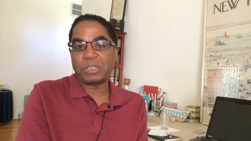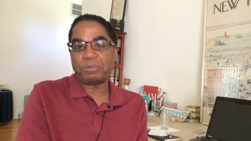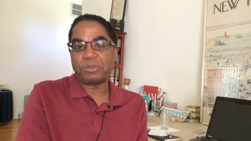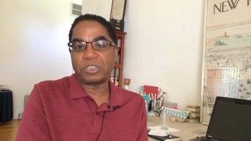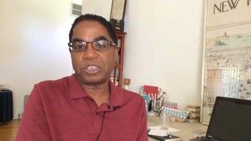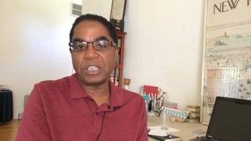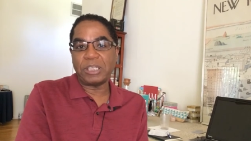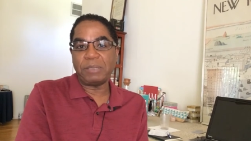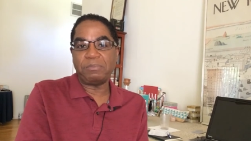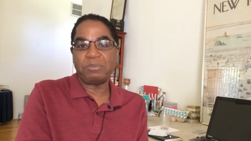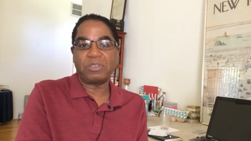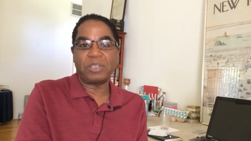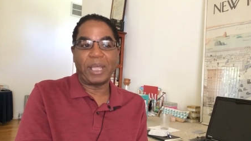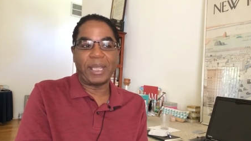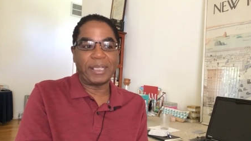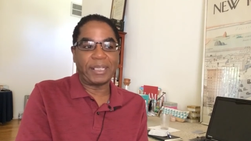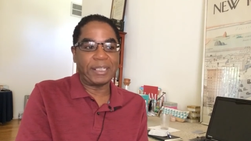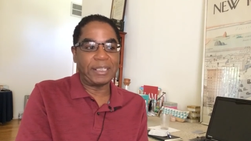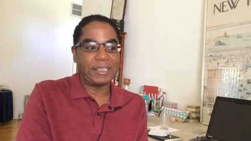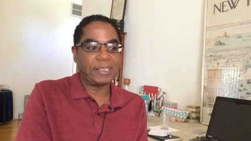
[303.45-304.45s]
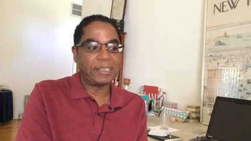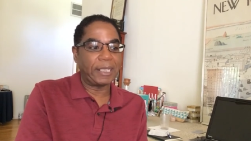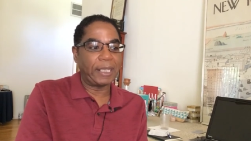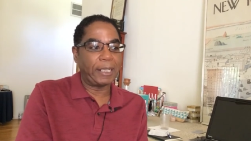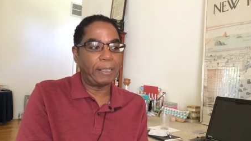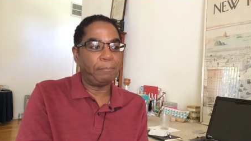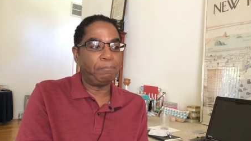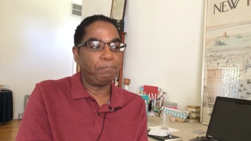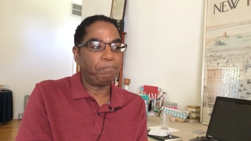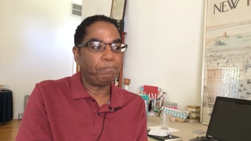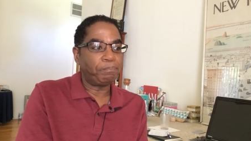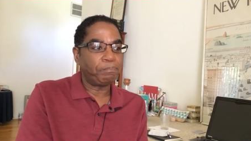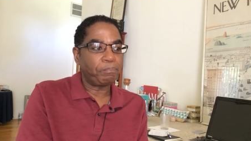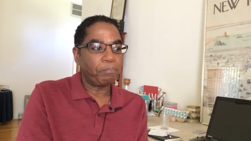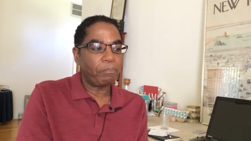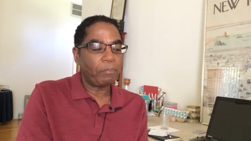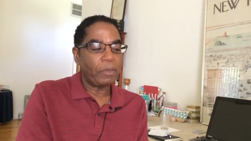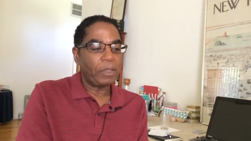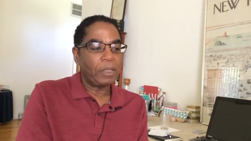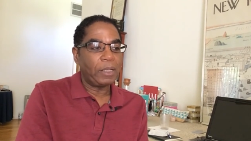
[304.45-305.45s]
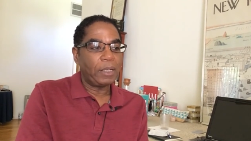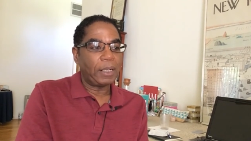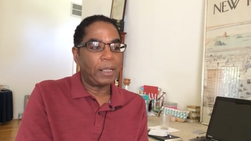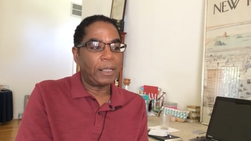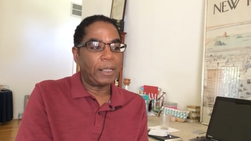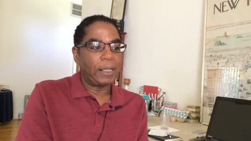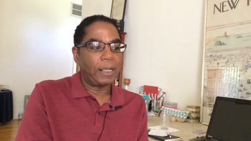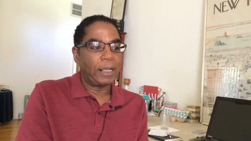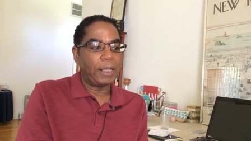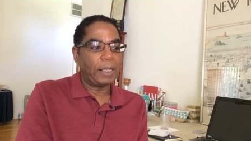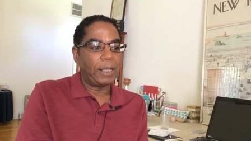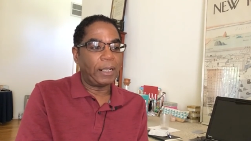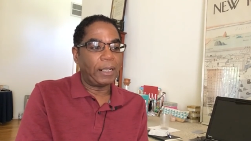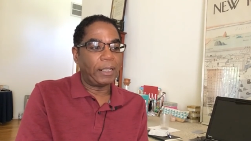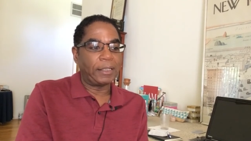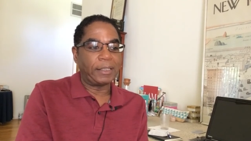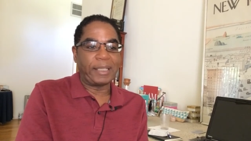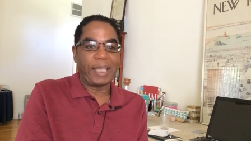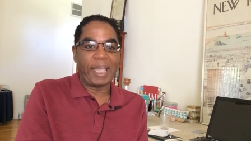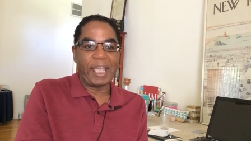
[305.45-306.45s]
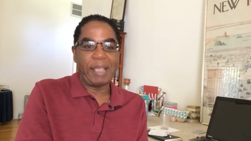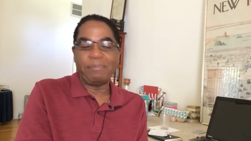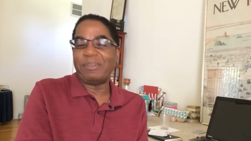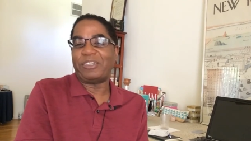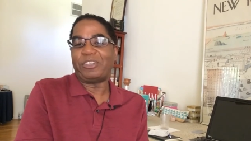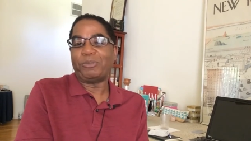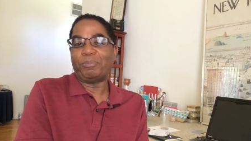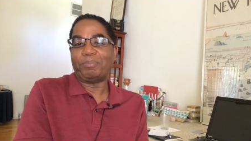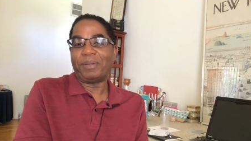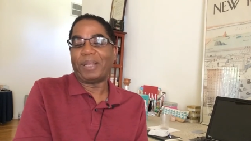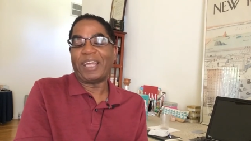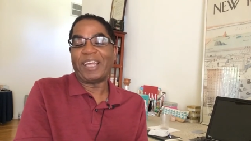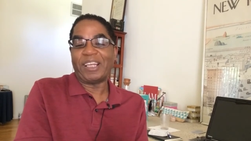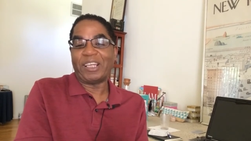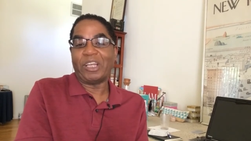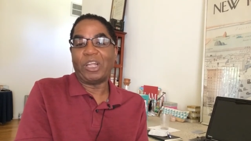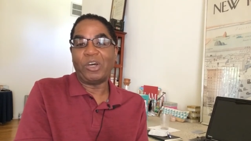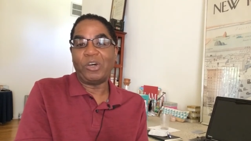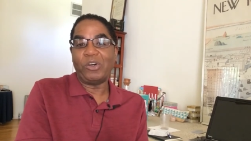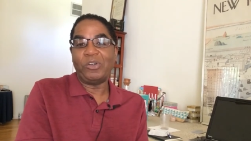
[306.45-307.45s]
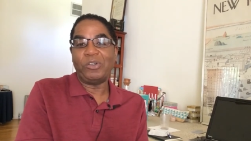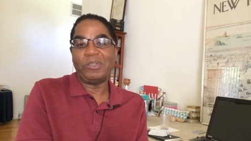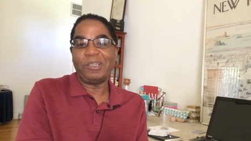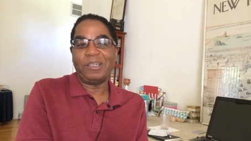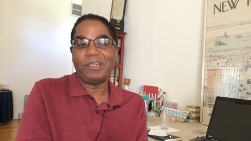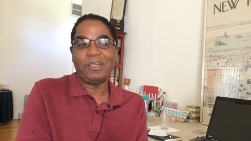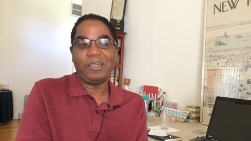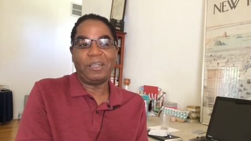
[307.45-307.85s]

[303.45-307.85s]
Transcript: seems like it's a uh, a game that you play alone,